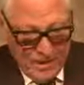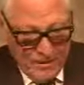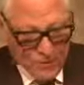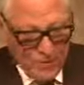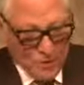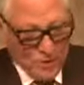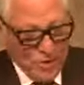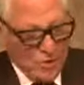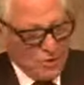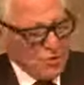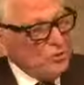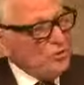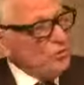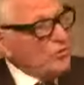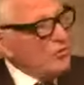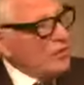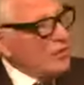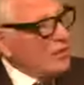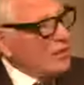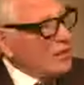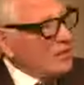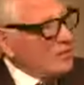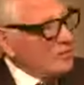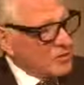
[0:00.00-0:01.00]
To ensure
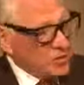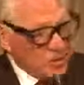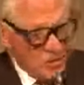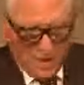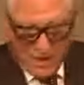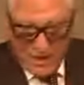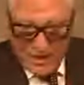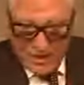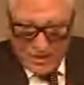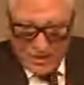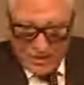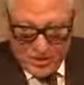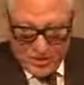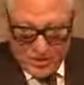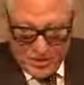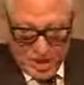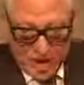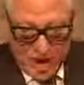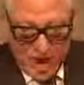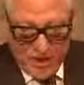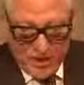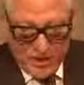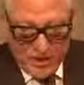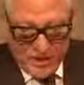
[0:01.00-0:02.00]
one understands
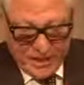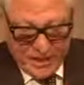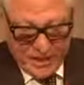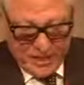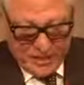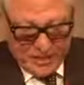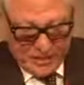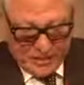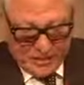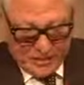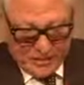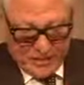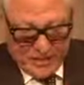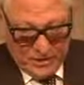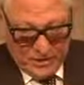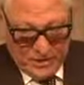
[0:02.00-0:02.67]
the context